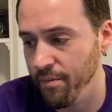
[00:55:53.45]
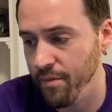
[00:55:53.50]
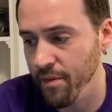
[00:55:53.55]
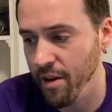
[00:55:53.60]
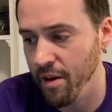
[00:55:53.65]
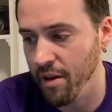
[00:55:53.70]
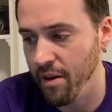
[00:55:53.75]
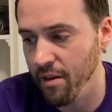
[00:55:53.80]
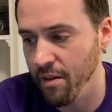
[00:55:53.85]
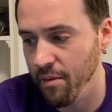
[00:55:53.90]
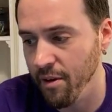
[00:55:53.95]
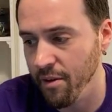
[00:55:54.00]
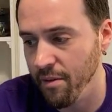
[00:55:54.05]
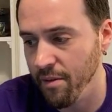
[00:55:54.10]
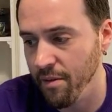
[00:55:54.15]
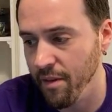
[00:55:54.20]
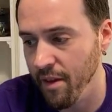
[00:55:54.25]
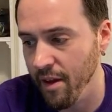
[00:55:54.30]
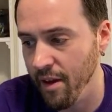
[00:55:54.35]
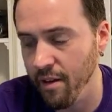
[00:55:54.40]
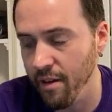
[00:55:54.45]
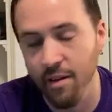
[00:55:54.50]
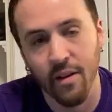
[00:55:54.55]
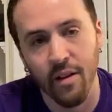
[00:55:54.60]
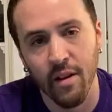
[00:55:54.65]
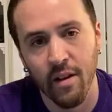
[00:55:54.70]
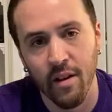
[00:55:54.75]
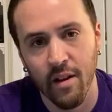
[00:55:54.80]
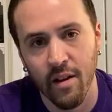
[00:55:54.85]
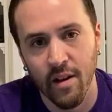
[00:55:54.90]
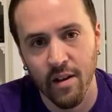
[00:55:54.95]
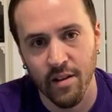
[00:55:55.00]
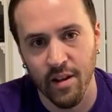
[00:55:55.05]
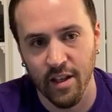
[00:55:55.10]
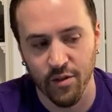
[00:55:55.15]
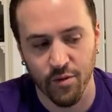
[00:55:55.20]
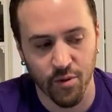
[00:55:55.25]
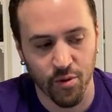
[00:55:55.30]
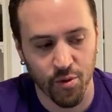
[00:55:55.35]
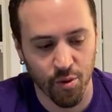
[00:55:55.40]
Other than that, thanks
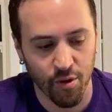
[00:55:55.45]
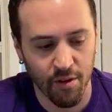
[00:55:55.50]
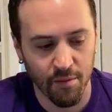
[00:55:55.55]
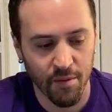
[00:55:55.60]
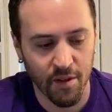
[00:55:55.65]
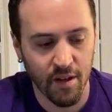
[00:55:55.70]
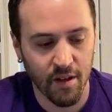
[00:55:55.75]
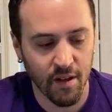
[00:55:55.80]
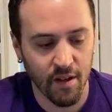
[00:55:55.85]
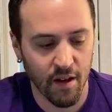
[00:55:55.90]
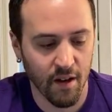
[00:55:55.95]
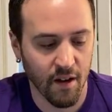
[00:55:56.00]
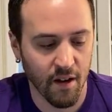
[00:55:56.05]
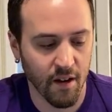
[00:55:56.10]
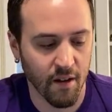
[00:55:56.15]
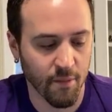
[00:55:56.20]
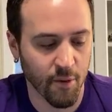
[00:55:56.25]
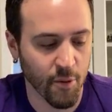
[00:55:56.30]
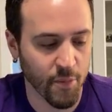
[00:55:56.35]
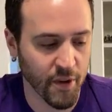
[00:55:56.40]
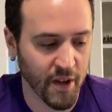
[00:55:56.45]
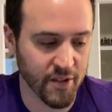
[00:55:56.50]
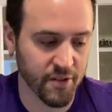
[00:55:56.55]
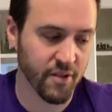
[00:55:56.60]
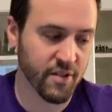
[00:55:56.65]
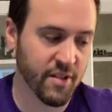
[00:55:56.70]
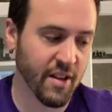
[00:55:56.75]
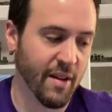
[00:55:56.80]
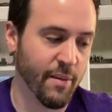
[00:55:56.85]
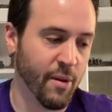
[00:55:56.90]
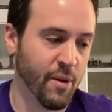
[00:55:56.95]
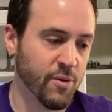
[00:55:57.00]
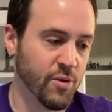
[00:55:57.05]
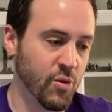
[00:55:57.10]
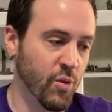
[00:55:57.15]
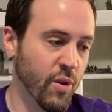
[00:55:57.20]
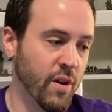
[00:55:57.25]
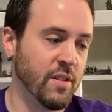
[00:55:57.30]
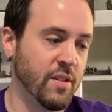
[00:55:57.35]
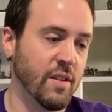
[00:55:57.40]
for joining me. Hope you guys are excited about Alter
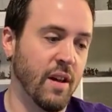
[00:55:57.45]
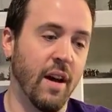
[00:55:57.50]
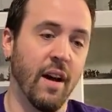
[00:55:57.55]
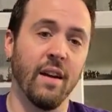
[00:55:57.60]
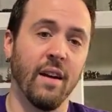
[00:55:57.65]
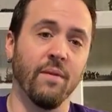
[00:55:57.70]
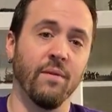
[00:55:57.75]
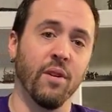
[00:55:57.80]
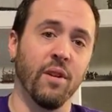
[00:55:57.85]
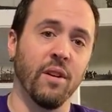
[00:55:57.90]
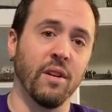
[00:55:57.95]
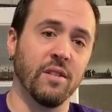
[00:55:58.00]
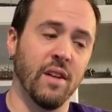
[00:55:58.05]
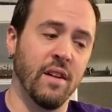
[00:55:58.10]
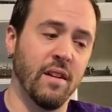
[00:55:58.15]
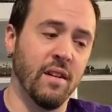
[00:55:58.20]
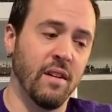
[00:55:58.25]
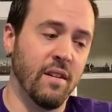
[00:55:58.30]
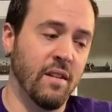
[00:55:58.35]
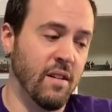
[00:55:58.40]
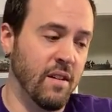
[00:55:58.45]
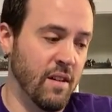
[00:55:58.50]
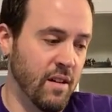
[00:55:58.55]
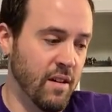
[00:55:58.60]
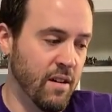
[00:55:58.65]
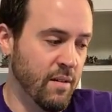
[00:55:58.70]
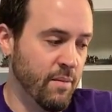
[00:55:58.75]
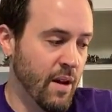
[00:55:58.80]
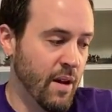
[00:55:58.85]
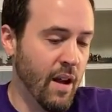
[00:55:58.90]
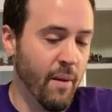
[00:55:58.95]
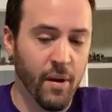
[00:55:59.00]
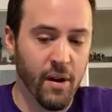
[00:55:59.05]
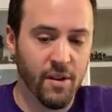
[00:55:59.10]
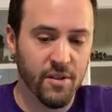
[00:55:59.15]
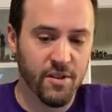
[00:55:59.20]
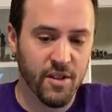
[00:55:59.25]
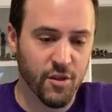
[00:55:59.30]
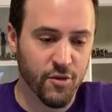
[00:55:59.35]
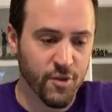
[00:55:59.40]
Quest. I am very excited. I
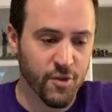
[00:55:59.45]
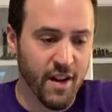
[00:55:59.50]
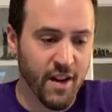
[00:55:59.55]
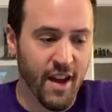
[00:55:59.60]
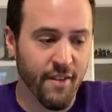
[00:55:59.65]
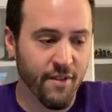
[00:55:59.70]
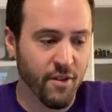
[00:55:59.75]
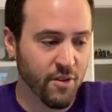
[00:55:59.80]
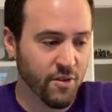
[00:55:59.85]
apologize for not having